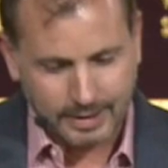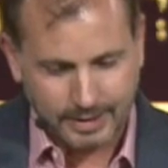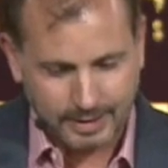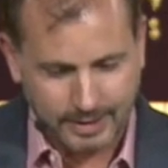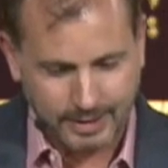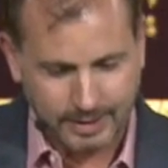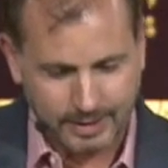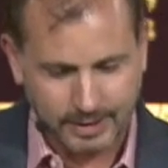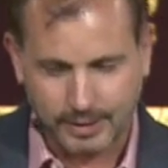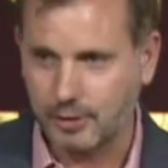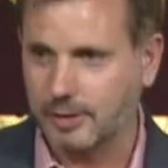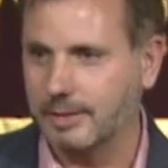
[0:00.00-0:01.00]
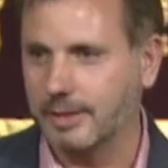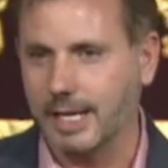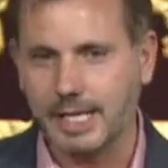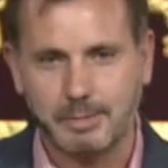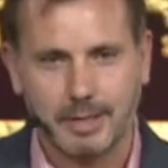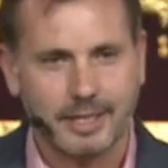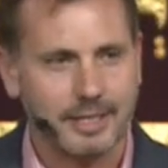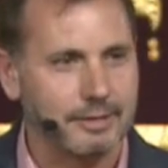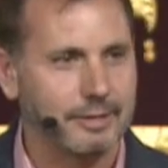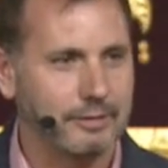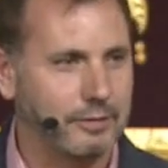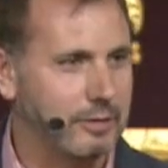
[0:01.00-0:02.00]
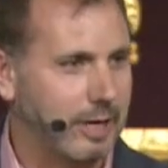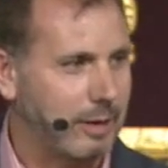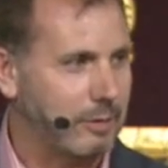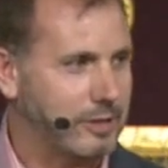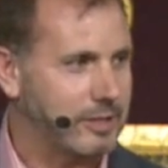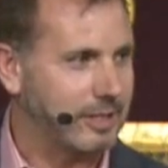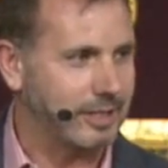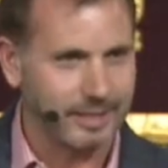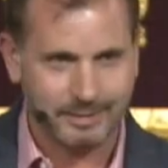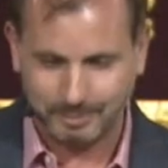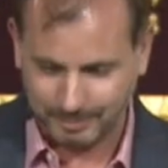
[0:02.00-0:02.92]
That should last me another few hours, yeah.